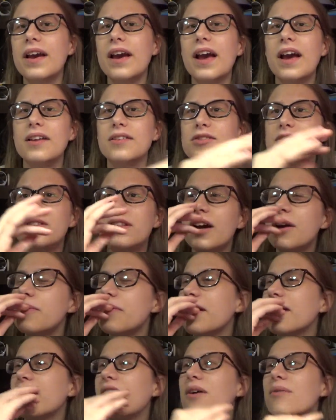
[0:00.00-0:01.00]
And so that
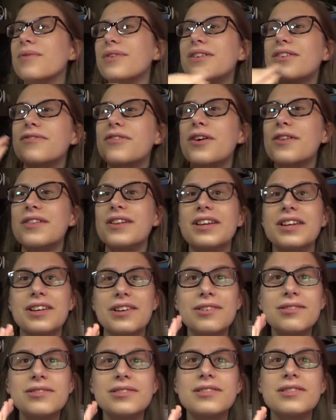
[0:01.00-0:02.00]
way I got rid of all the
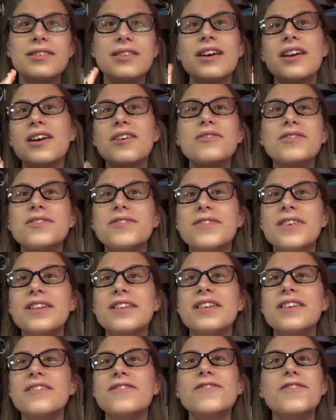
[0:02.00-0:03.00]
guilt that I was
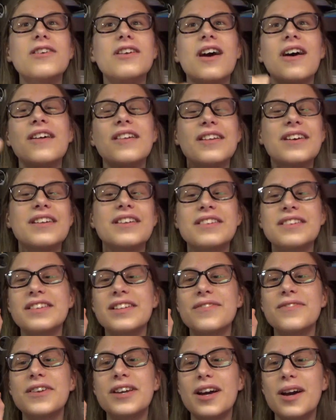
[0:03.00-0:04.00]
feeling for not like
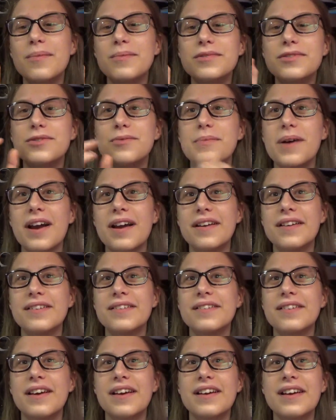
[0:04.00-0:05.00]
living up to my
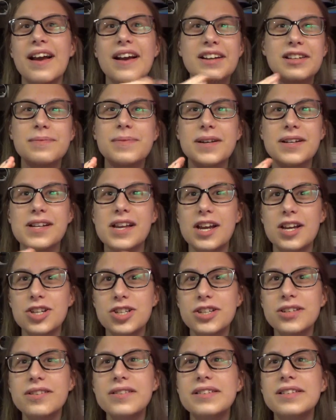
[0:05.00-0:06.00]
like
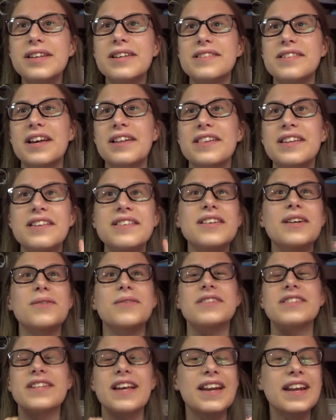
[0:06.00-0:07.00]
expectations, because at least I
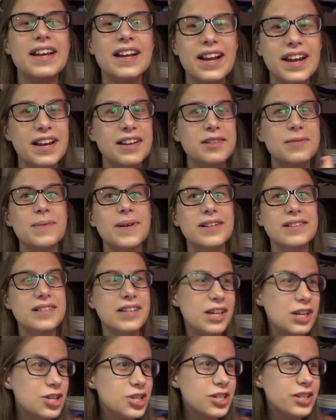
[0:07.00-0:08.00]
was setting an
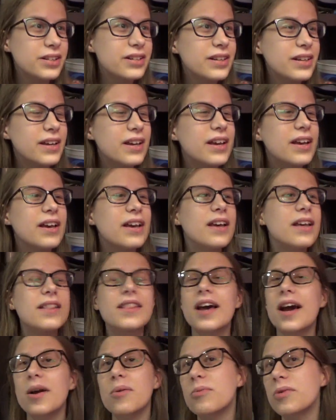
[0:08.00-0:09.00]
expectation
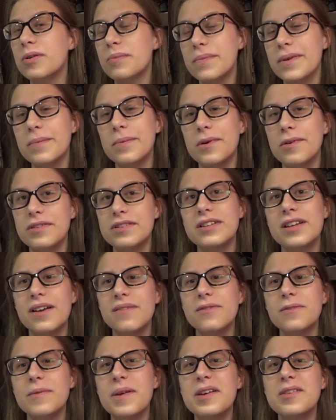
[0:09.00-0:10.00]
that I wouldn't be posting
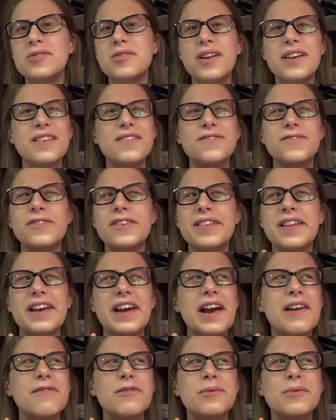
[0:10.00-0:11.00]
every week, so I didn't feel
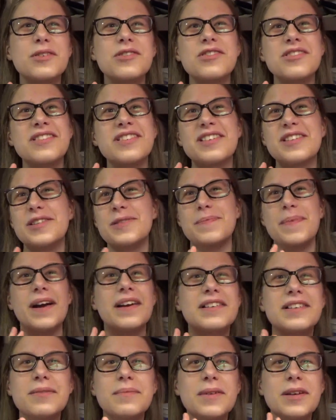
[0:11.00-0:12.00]
like everyone just
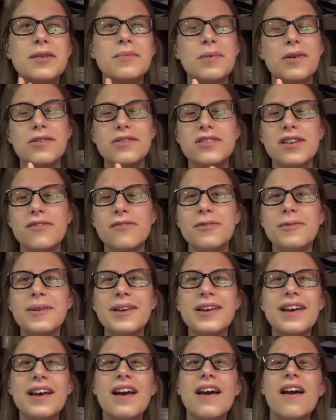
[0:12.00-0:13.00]
expected me to post every
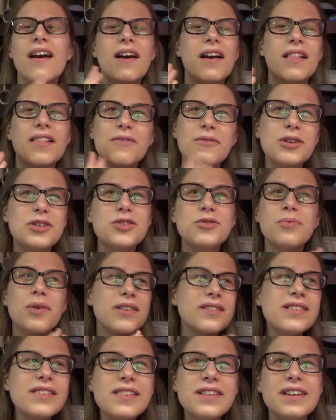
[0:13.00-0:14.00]
week, which
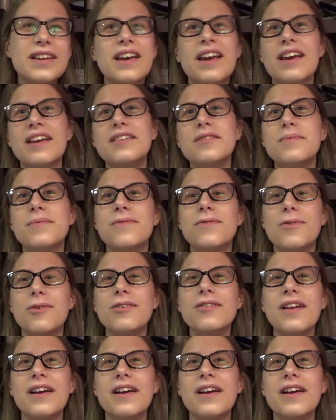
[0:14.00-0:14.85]
wasn't the case before.